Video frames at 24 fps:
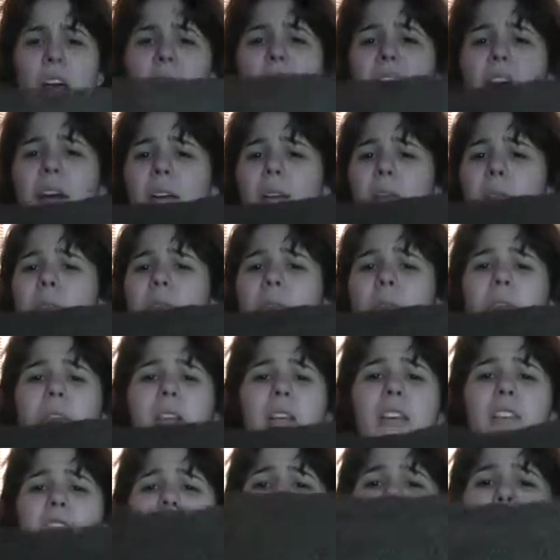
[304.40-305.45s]
I don't know,
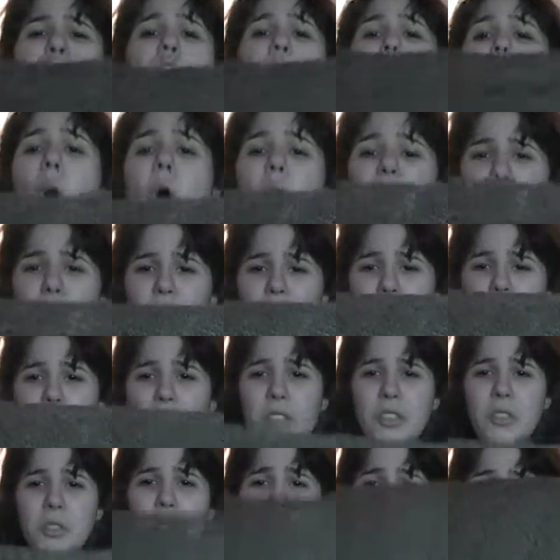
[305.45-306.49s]
like, fall.
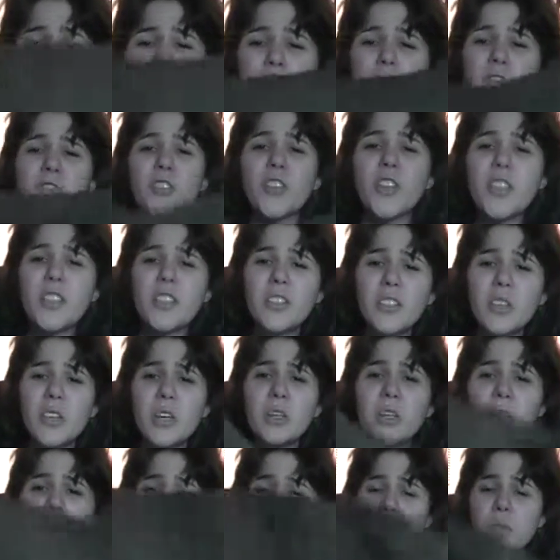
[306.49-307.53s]
So it was like spring
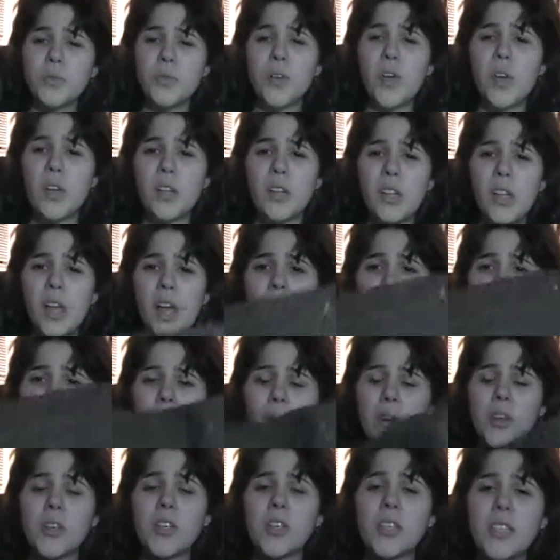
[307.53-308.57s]
to fall. I
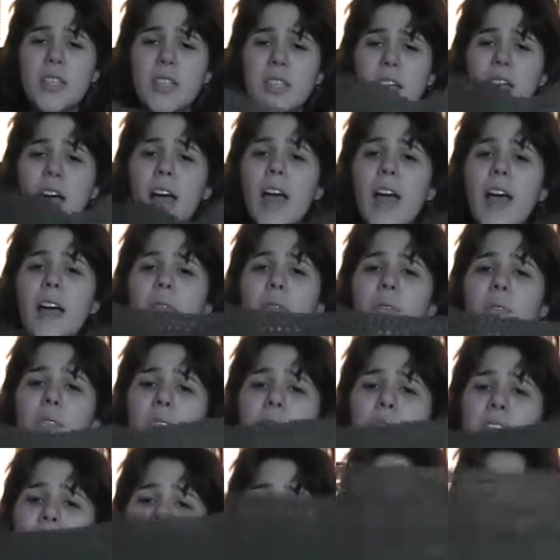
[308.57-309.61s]
worked on this
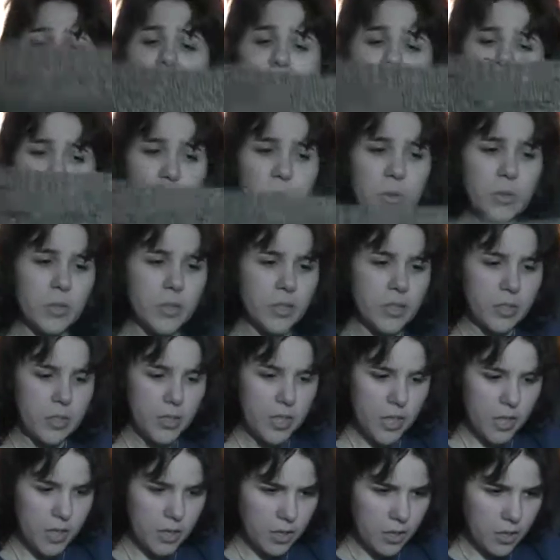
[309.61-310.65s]
every single
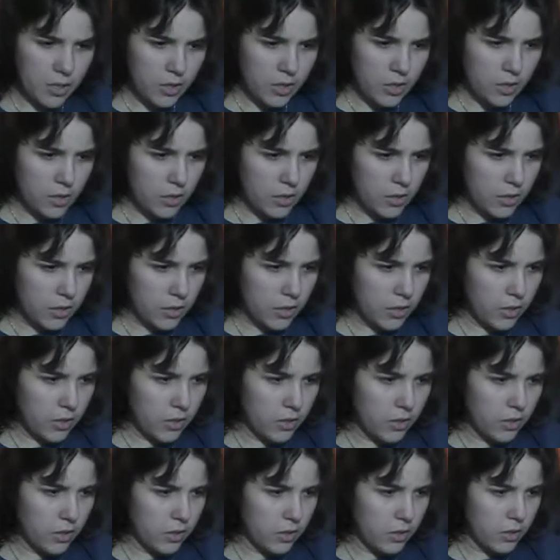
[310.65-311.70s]
day.
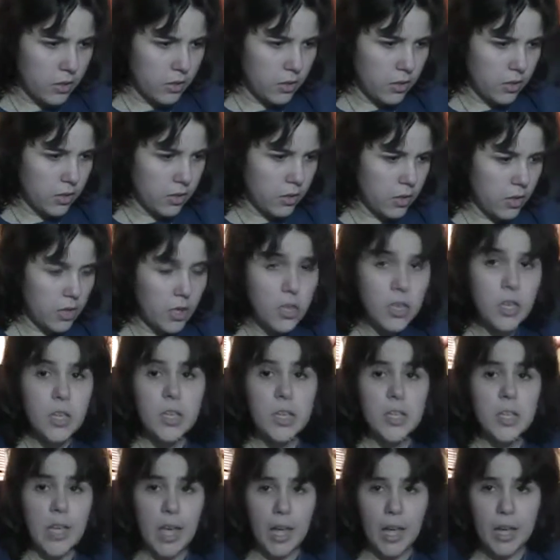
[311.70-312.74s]
And
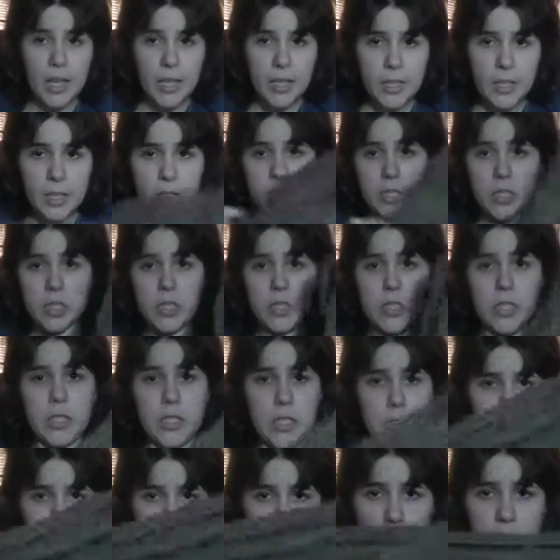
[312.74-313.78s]
yeah, this is
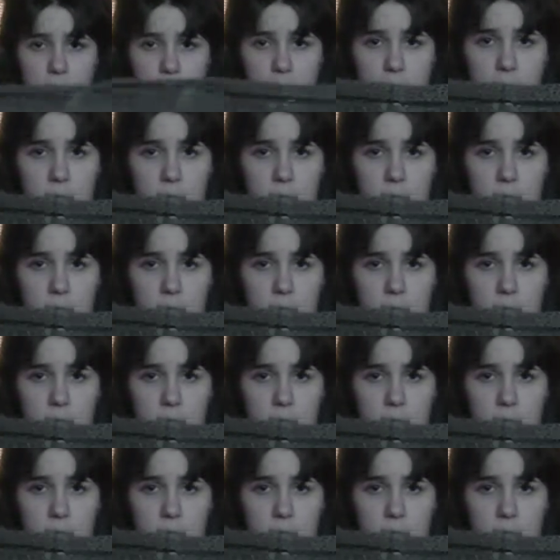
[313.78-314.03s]
it.